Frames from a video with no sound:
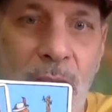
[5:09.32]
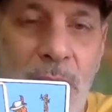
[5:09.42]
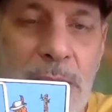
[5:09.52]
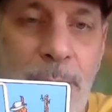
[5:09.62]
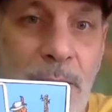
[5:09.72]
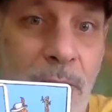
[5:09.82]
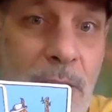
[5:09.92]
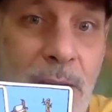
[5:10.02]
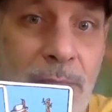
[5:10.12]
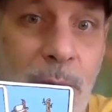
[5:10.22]
this is about
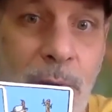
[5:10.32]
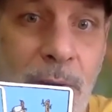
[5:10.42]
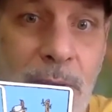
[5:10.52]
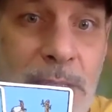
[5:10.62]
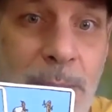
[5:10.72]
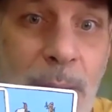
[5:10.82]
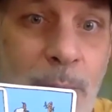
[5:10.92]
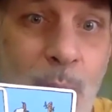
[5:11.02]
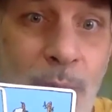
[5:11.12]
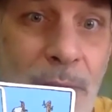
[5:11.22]
looking forward. This is about
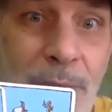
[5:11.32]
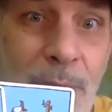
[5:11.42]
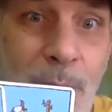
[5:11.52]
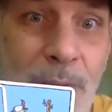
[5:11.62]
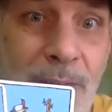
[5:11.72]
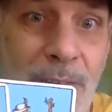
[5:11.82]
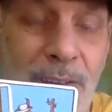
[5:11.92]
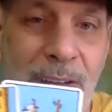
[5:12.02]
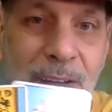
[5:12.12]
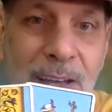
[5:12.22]
moving forward.
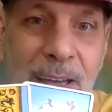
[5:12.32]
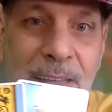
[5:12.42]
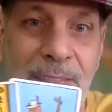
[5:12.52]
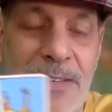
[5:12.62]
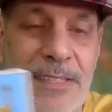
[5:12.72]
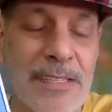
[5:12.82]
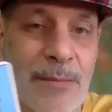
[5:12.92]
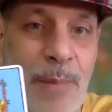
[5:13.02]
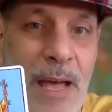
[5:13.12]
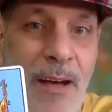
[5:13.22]
And this is
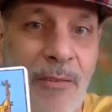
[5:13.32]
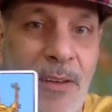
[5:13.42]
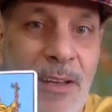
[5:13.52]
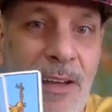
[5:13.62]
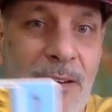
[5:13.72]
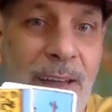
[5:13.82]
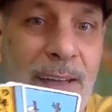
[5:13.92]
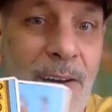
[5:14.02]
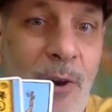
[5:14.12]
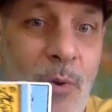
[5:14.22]
about
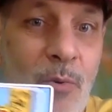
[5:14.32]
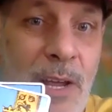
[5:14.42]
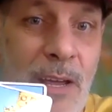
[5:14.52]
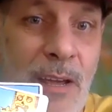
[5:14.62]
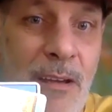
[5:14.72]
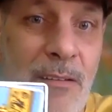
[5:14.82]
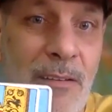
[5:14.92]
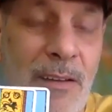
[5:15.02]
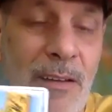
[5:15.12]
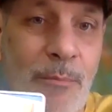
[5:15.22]
like owning,
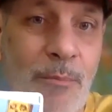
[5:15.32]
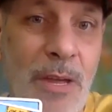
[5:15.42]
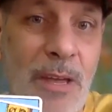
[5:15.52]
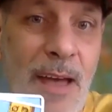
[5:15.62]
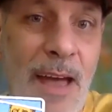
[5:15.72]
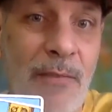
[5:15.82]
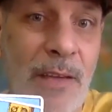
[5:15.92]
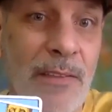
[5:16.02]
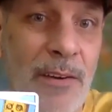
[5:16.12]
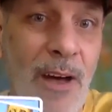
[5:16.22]

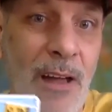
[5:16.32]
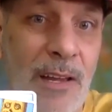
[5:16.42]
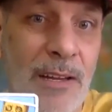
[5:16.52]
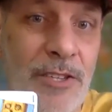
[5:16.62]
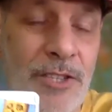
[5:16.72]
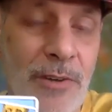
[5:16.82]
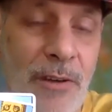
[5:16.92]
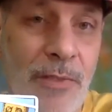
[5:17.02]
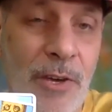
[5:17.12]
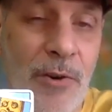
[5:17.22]
having the knowledge
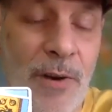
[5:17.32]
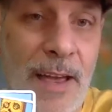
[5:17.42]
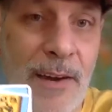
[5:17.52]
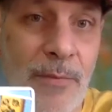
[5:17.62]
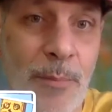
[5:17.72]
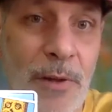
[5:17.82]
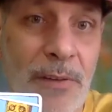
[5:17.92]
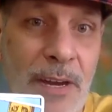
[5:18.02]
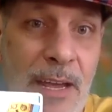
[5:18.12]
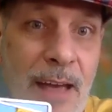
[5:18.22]
of the creative
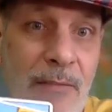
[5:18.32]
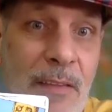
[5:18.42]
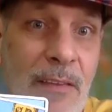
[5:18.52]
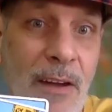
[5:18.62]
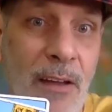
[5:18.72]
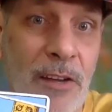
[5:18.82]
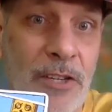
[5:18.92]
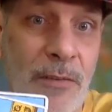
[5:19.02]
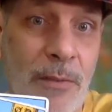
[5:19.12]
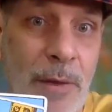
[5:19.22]
ability, having the
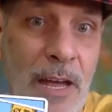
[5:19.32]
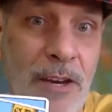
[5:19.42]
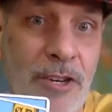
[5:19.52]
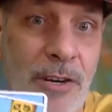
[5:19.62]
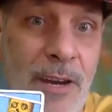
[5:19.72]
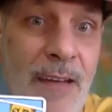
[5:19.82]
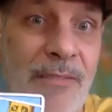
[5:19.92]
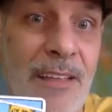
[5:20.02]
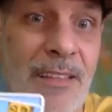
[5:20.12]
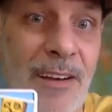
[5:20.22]
knowledge of the passion,
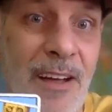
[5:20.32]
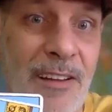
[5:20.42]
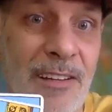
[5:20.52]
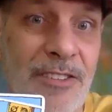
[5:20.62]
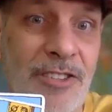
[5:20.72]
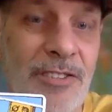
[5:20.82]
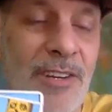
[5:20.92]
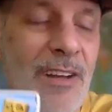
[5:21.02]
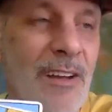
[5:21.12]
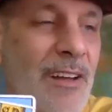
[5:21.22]
having the knowledge
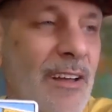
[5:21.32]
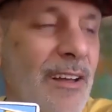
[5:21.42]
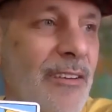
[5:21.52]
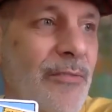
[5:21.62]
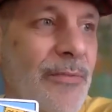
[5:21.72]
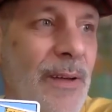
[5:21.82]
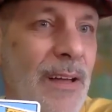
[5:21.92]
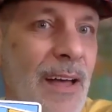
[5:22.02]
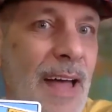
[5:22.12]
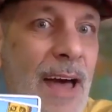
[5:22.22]
of
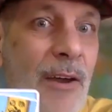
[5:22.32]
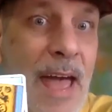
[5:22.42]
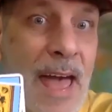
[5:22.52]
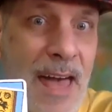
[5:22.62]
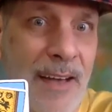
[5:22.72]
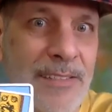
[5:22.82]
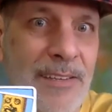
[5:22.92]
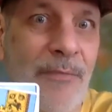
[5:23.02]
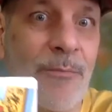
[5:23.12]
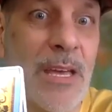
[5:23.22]
how to act,
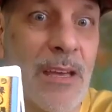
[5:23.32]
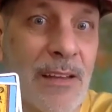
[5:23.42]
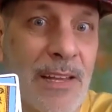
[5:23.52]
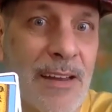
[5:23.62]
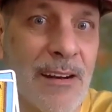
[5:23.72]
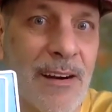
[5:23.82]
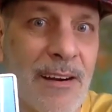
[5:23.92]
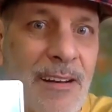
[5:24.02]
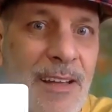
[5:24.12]
of being a leader,